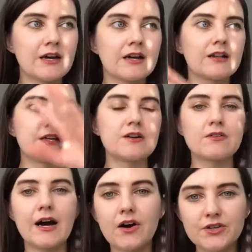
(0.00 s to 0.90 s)
clear
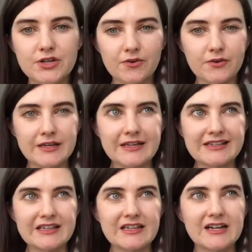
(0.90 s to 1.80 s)
out all that
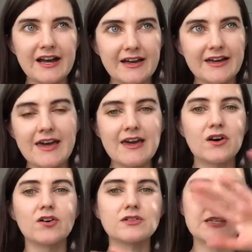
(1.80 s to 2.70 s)
like
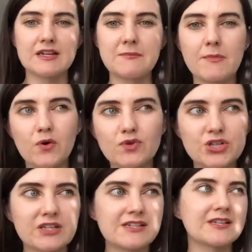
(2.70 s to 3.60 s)
chaos and
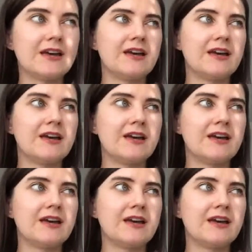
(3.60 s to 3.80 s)
emotions